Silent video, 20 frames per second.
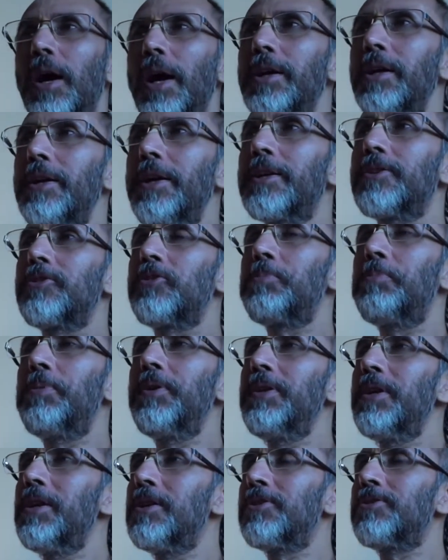I can
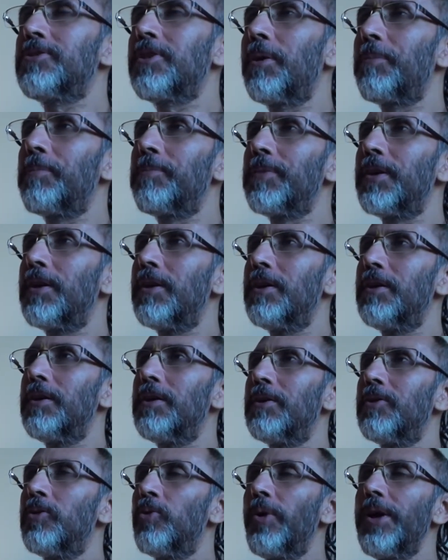experience some
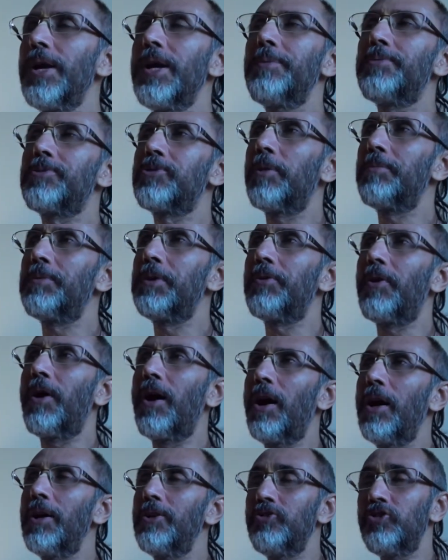waves of
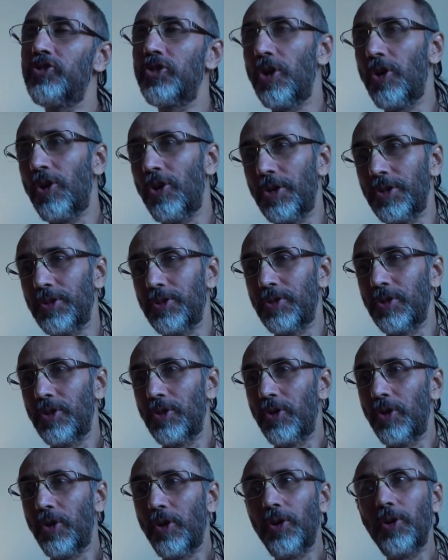divine joy
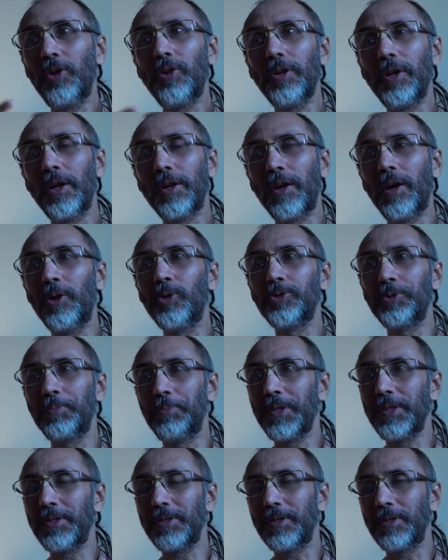all around
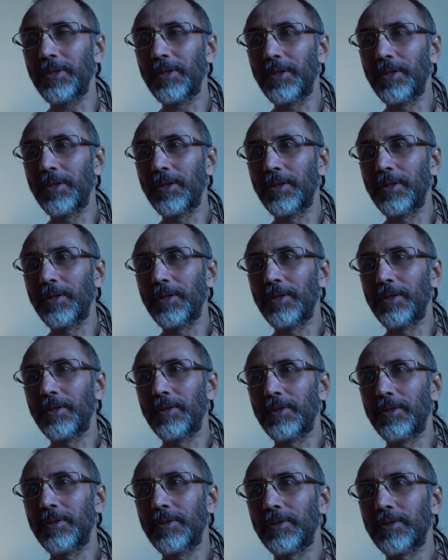me,
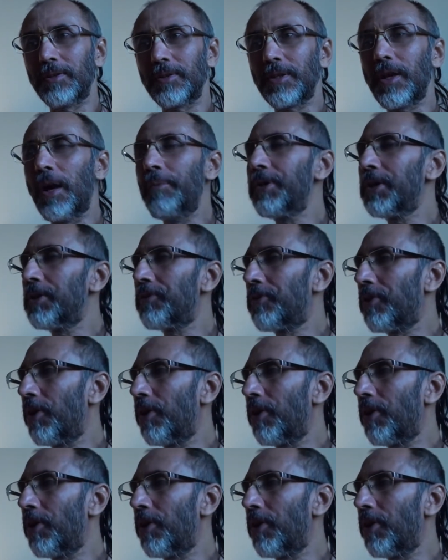coming